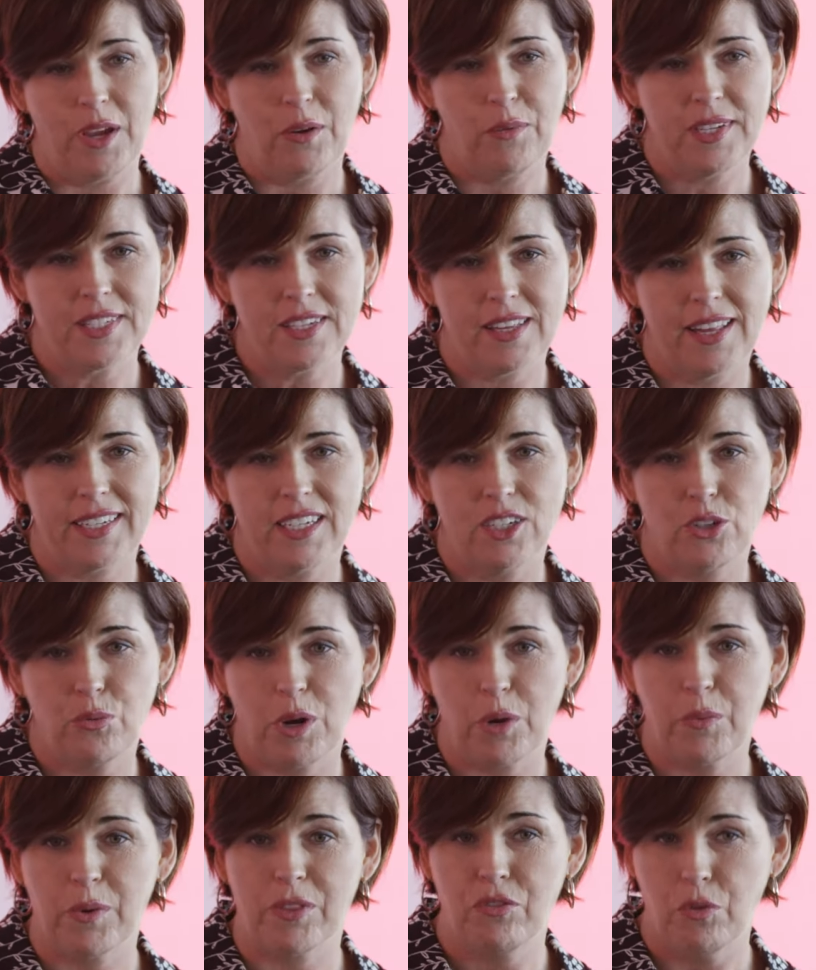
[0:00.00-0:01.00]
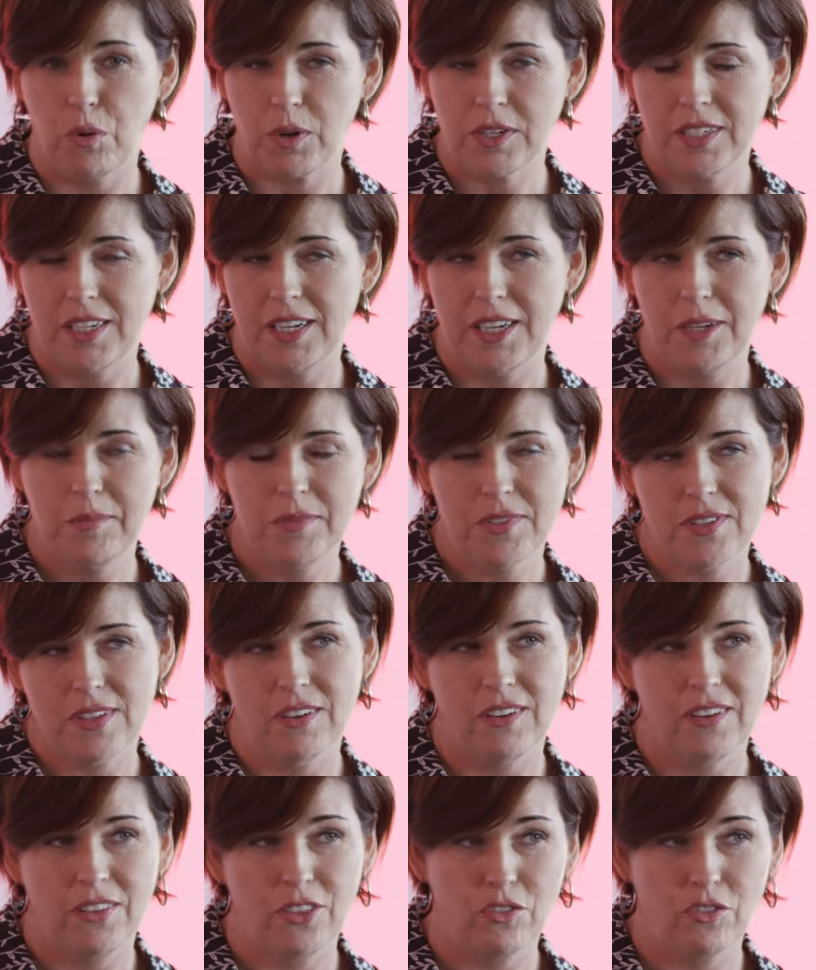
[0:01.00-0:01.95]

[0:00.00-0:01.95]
we selected to work with four teams, the,